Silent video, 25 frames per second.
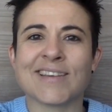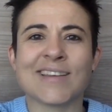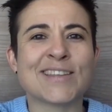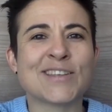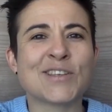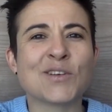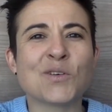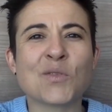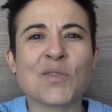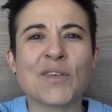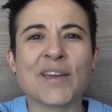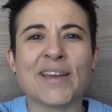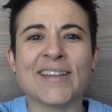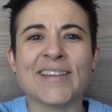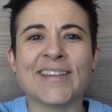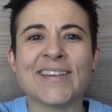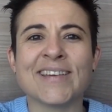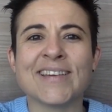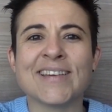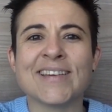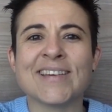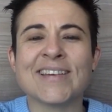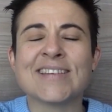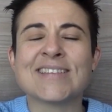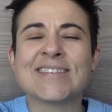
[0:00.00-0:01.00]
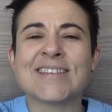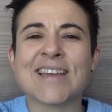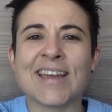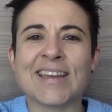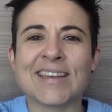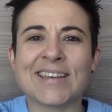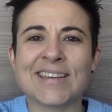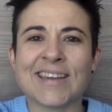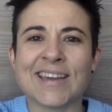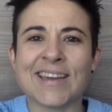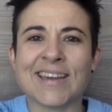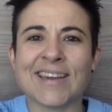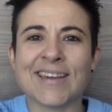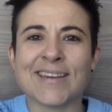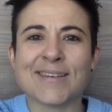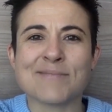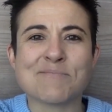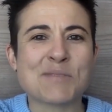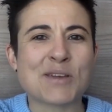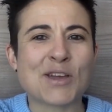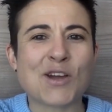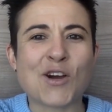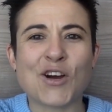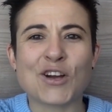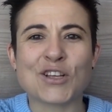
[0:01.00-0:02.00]
Until then, take care,
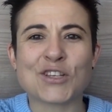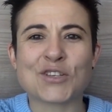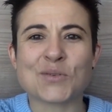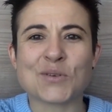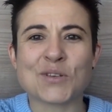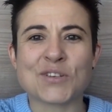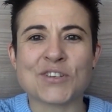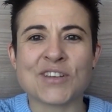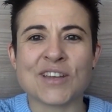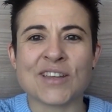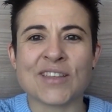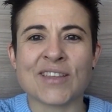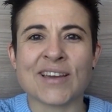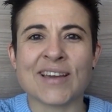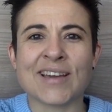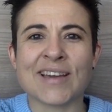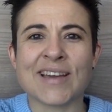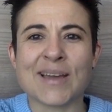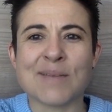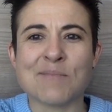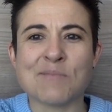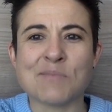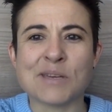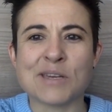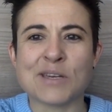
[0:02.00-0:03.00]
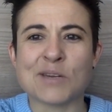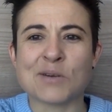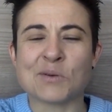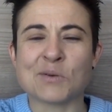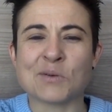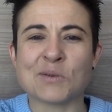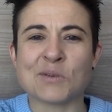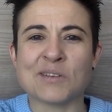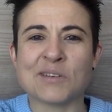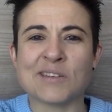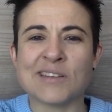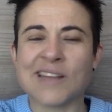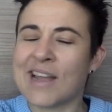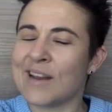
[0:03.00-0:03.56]
be kind to each other, and be good.